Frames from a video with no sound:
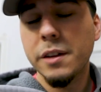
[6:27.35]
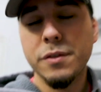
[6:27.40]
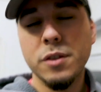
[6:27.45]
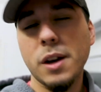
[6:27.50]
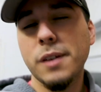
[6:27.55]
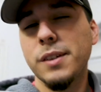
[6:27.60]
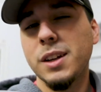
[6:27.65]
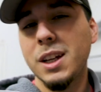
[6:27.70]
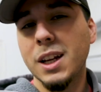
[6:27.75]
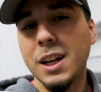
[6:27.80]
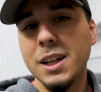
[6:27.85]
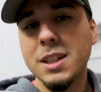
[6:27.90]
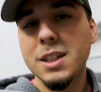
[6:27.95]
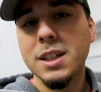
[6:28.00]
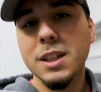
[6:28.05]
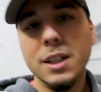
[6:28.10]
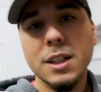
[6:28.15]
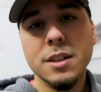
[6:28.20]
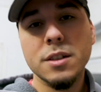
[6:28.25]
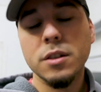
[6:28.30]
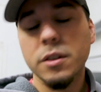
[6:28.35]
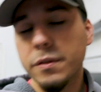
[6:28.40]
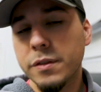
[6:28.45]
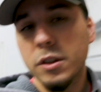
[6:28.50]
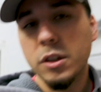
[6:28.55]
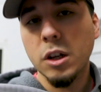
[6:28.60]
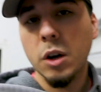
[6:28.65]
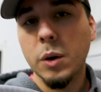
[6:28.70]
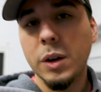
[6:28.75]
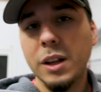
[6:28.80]
if you have any ideas or if
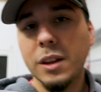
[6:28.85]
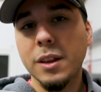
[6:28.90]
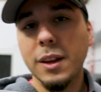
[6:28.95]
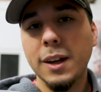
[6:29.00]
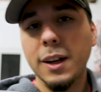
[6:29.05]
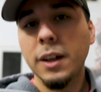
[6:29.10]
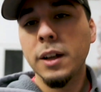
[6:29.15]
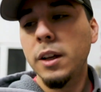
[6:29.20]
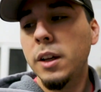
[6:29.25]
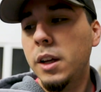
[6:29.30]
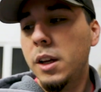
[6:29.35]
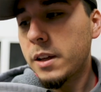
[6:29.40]
you know anything.